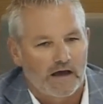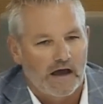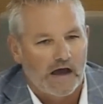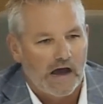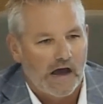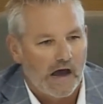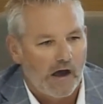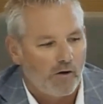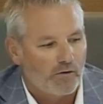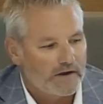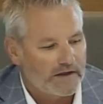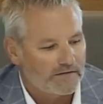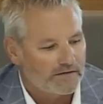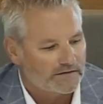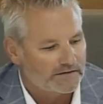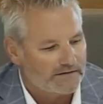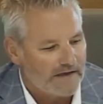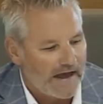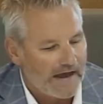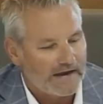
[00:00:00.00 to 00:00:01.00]
how can
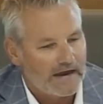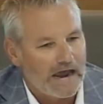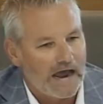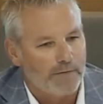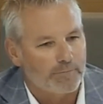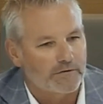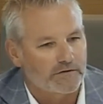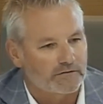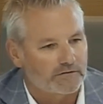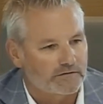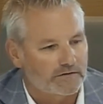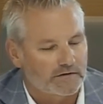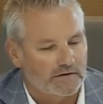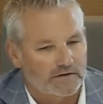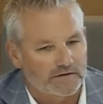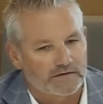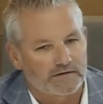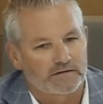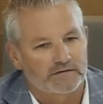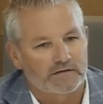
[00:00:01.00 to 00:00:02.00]
this not happen,
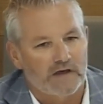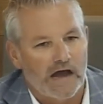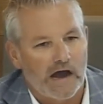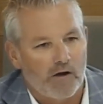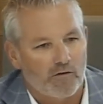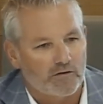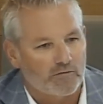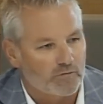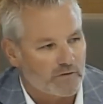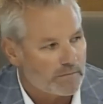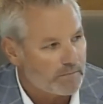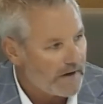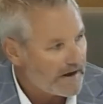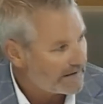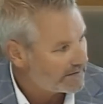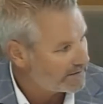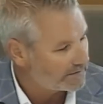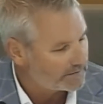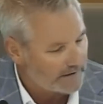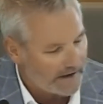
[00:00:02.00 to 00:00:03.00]
this is, how can we
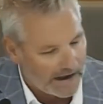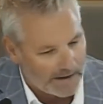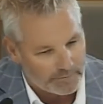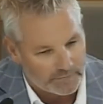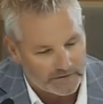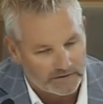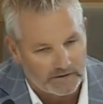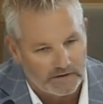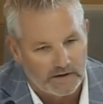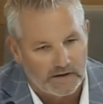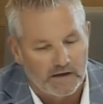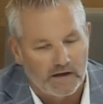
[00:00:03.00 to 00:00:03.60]
make this happen?